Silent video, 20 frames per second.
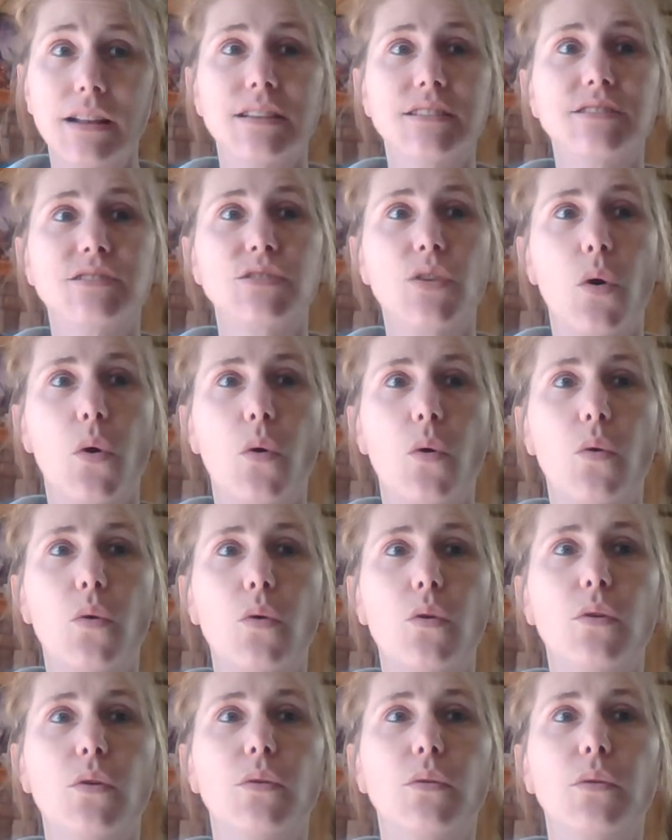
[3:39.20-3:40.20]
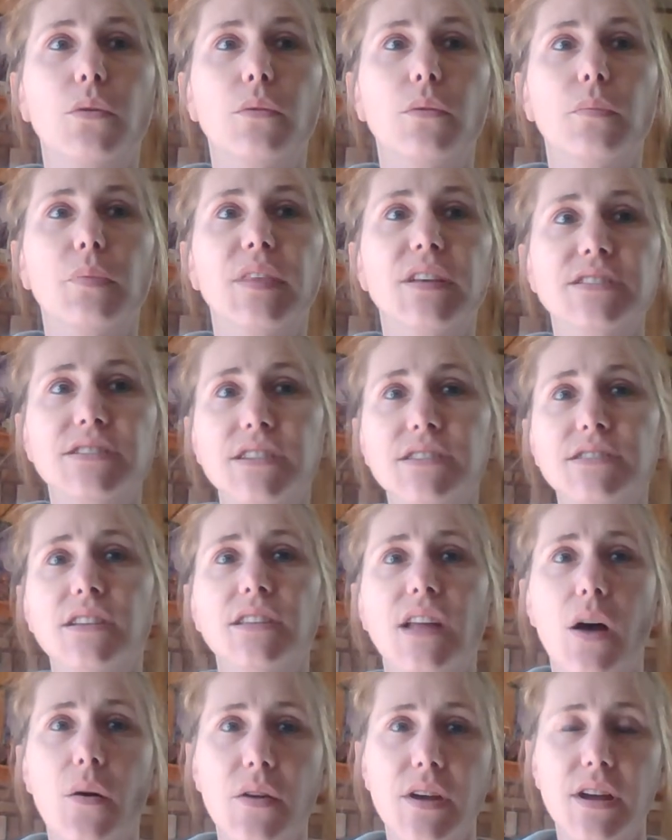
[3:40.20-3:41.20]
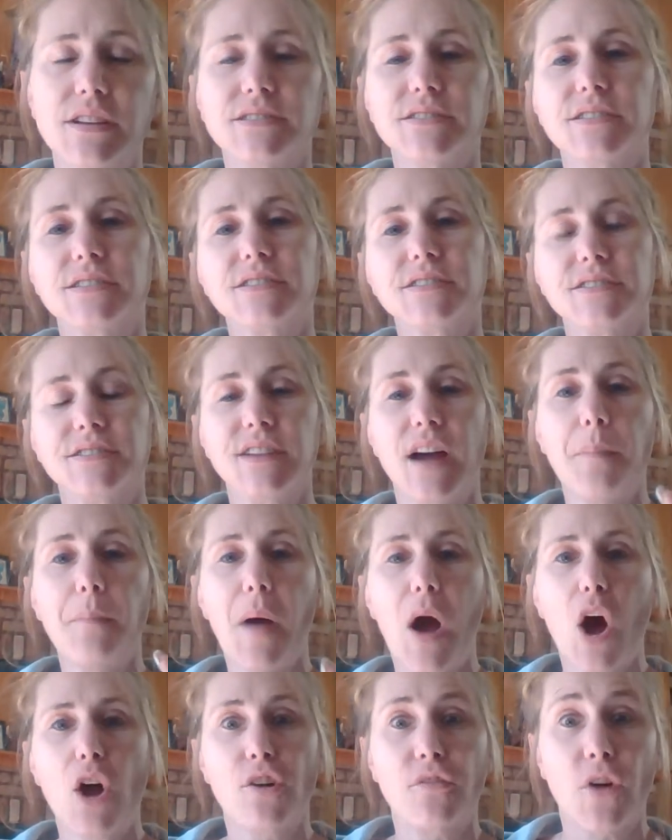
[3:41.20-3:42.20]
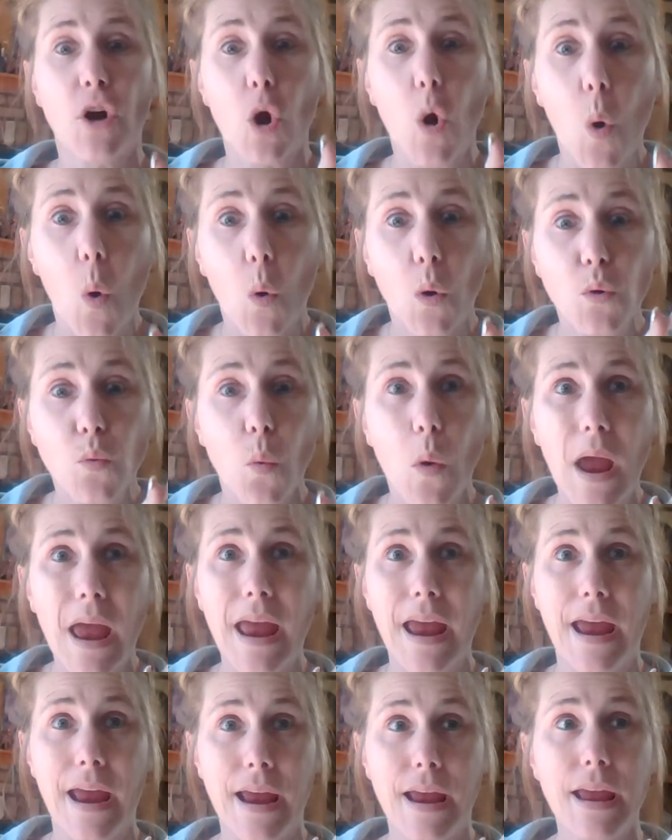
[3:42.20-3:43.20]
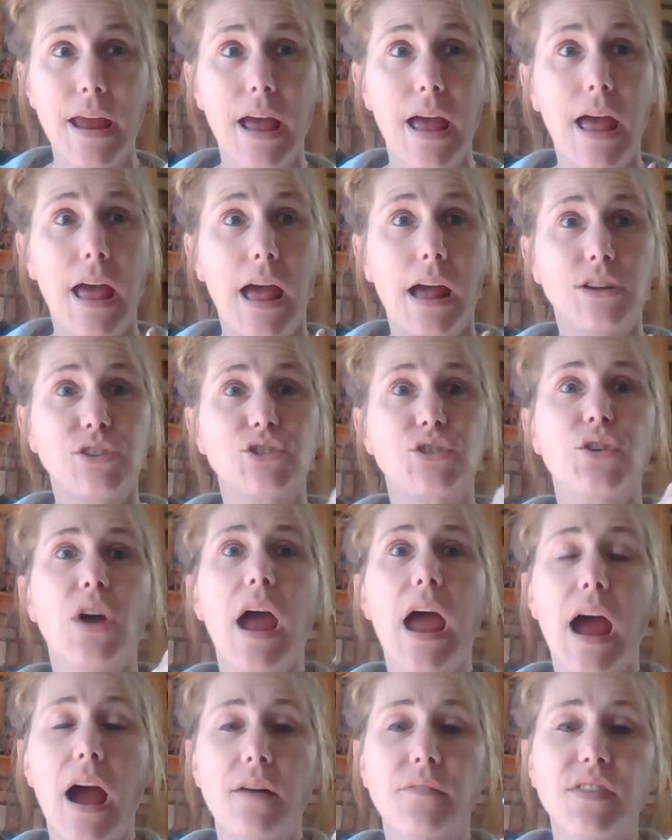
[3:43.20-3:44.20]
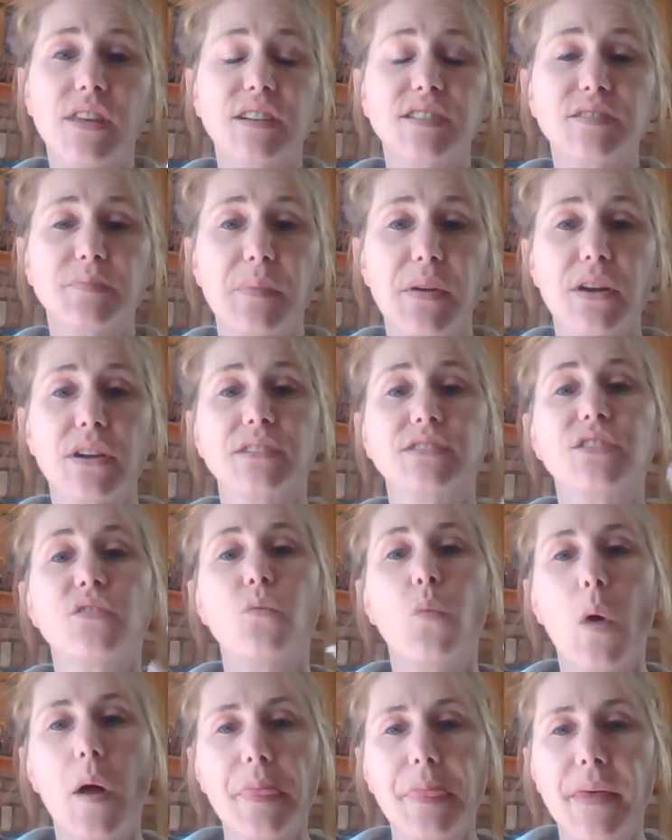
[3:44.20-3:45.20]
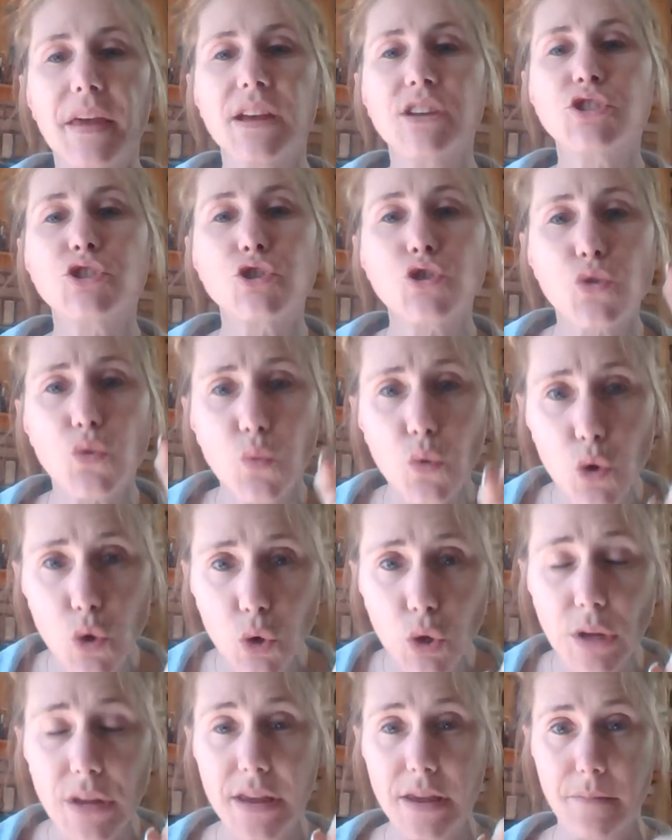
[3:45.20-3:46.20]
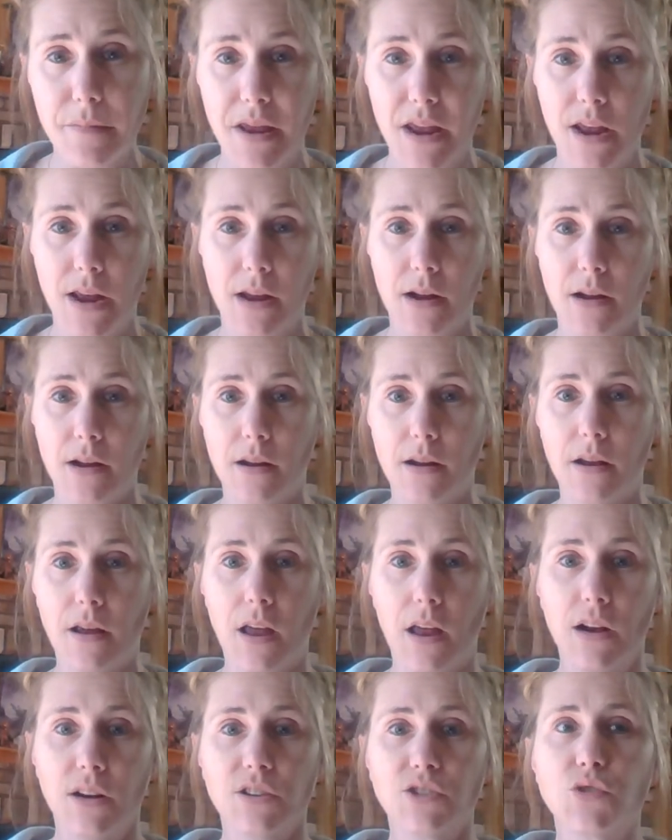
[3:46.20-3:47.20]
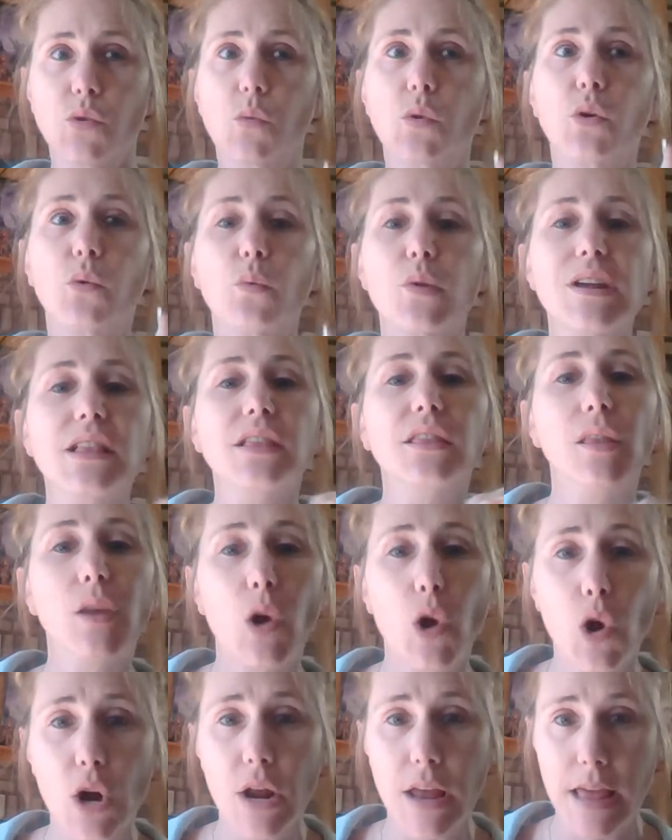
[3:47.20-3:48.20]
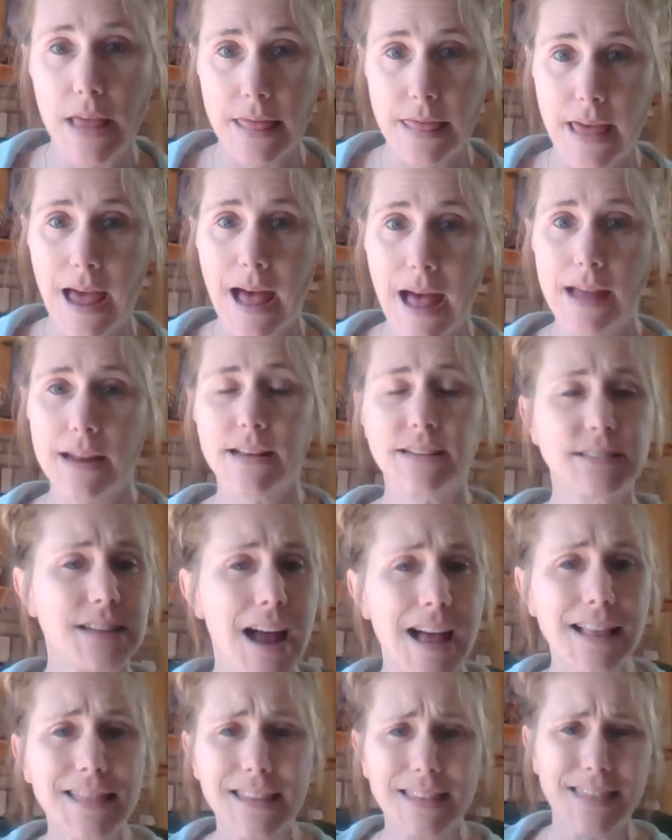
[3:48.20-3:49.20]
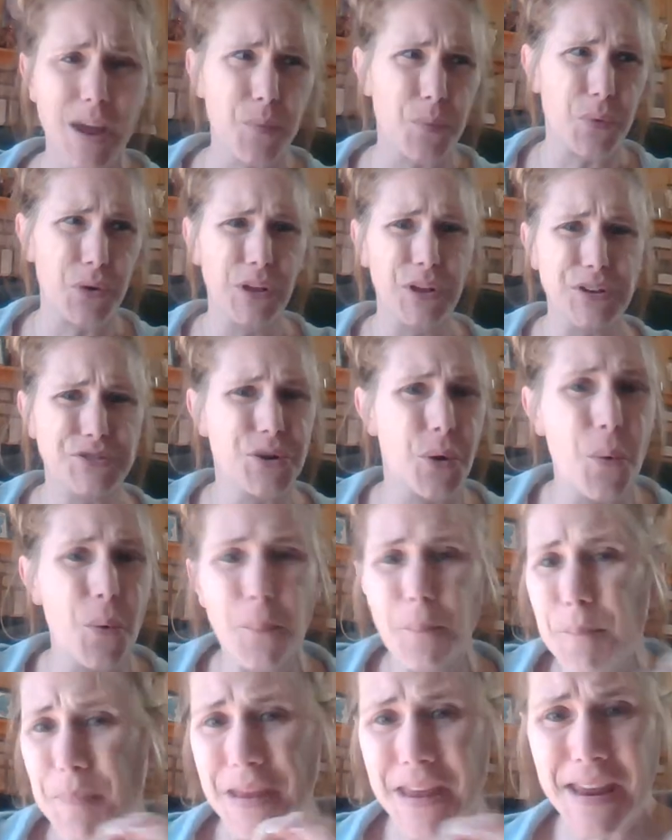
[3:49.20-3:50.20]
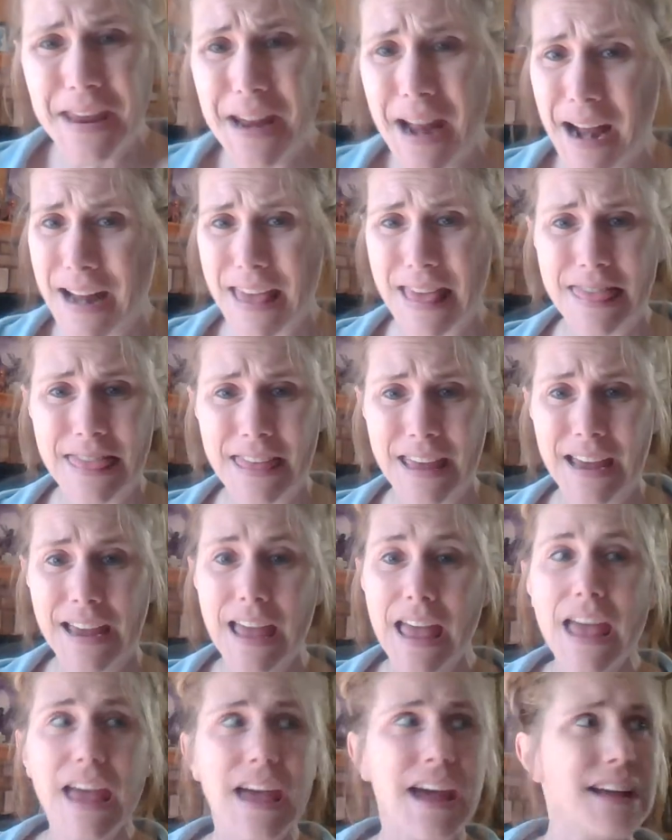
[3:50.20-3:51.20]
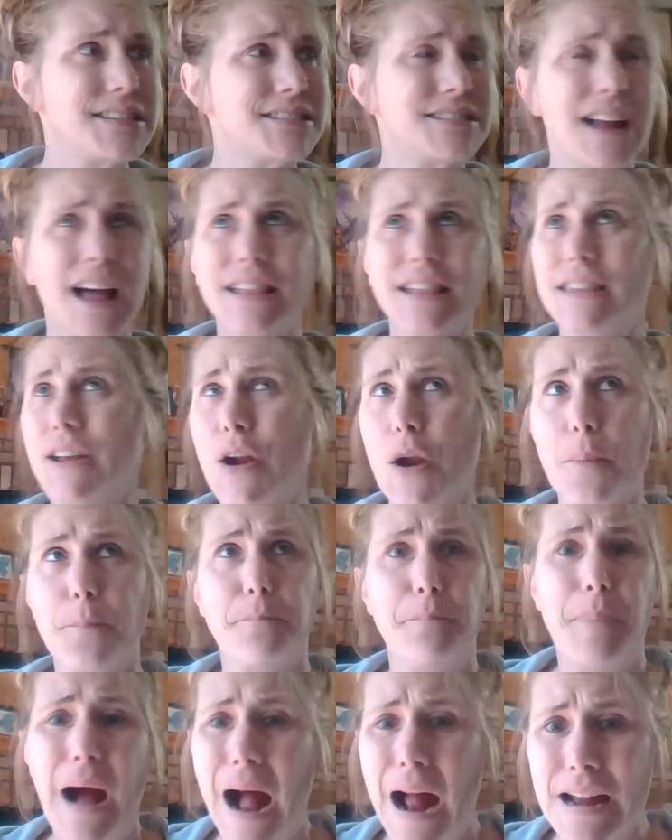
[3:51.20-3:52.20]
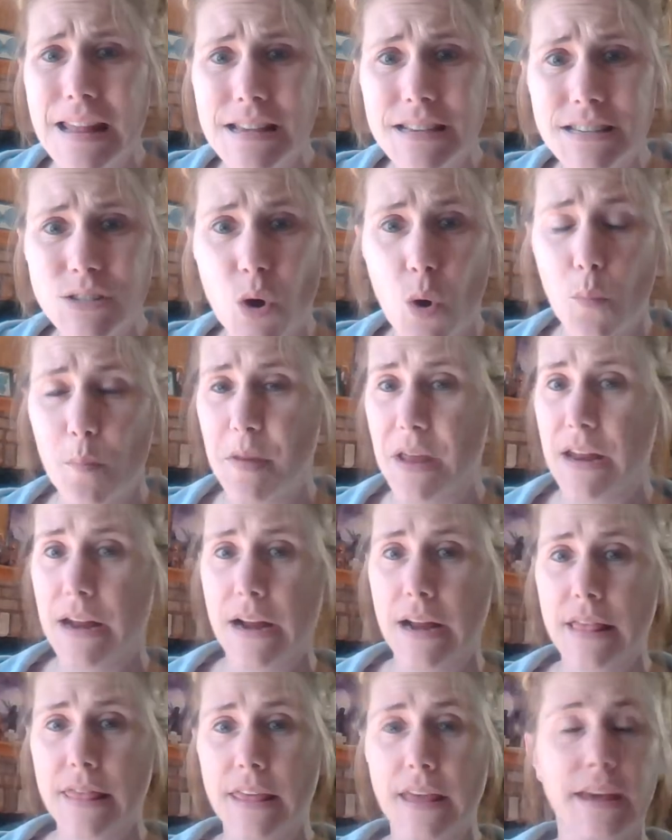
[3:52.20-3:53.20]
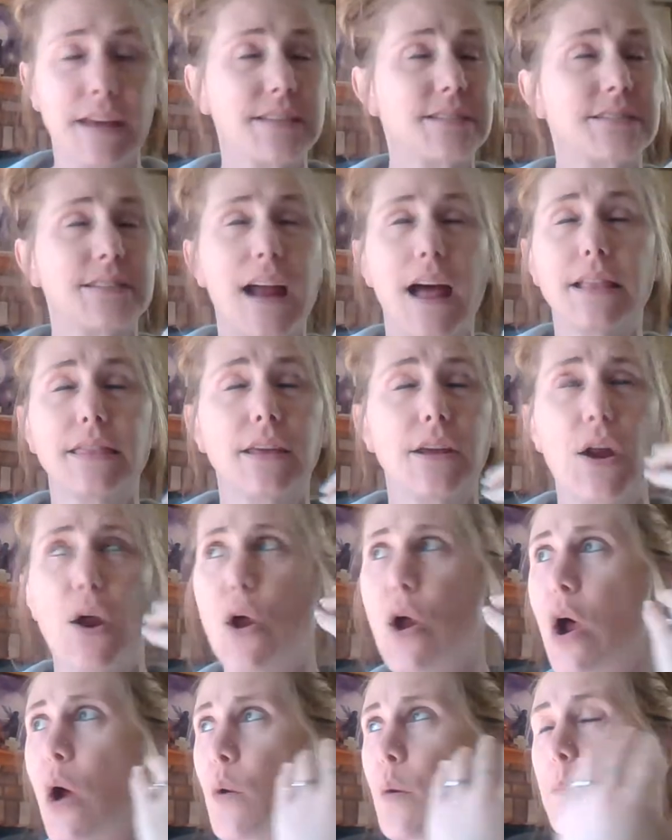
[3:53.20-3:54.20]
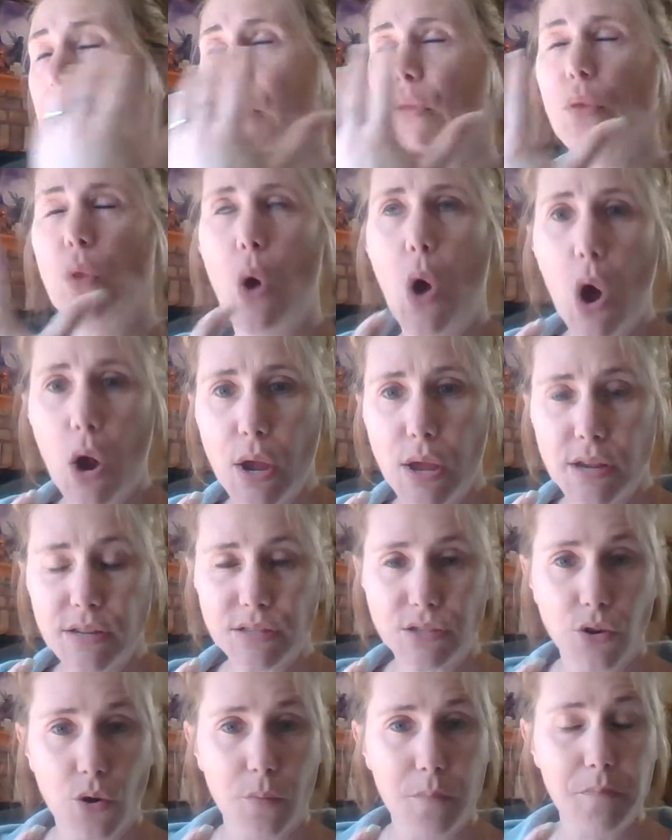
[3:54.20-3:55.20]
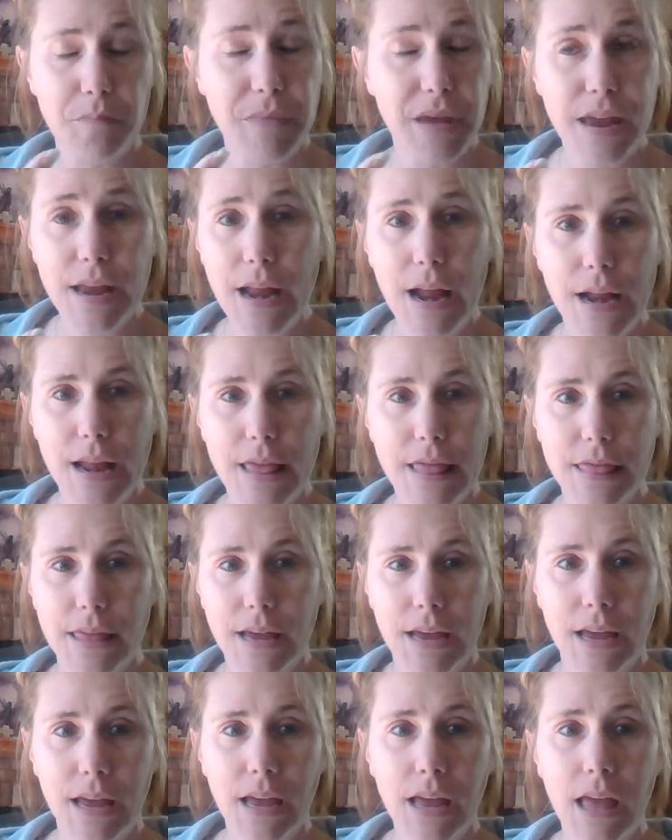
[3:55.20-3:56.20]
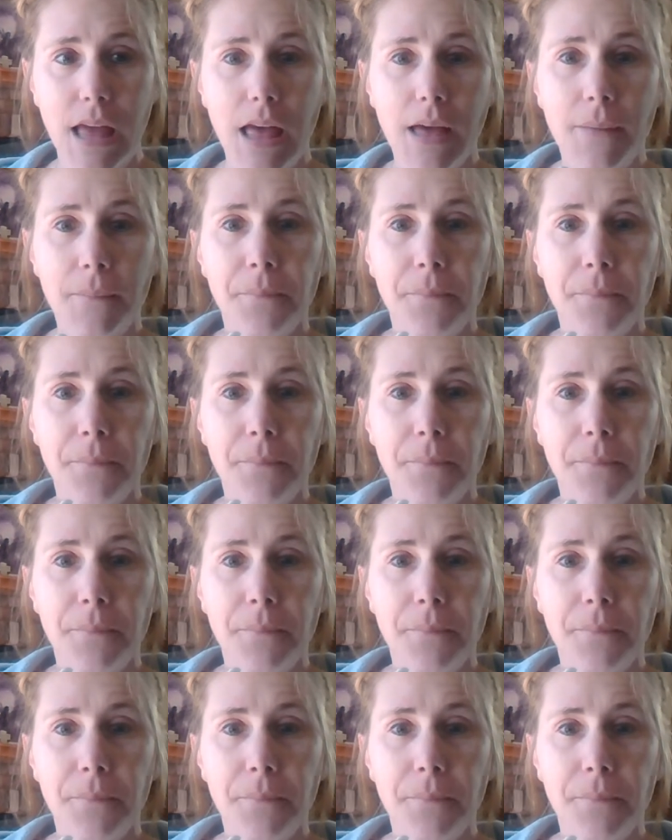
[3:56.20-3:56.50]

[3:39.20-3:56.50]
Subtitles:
So, this is allowing us to step out of our own way to have the experience of what things truly mean. So we're relearning that. It's not that they really don't mean anything. It's not that our bodies don't mean anything. It's not that our belongings don't mean anything.